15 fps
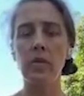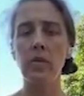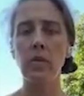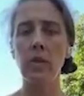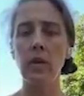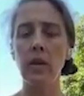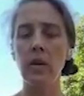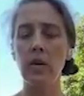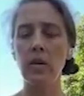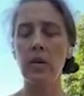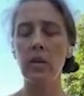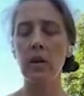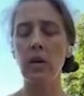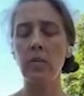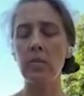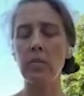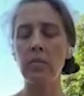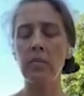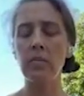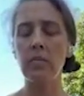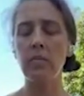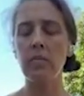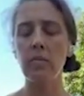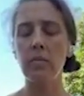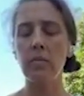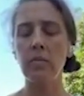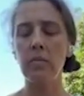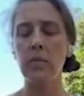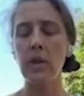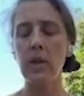so that your thumb
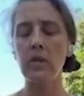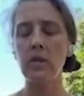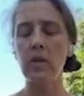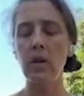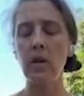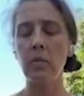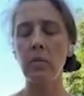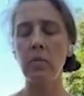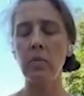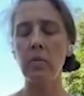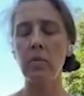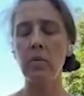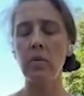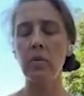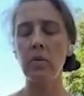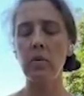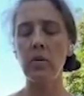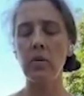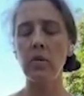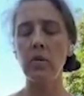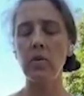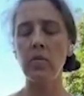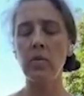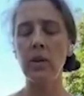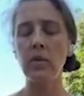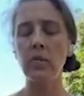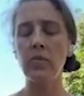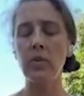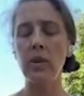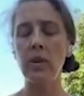is up, your
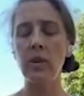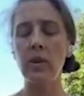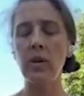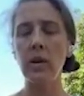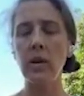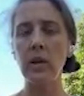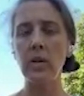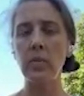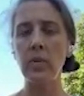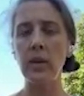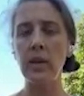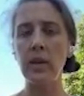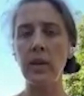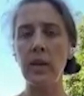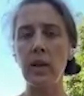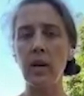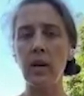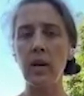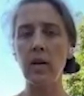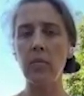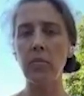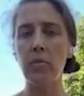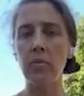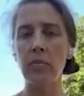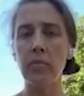ring finger and your pinky are up.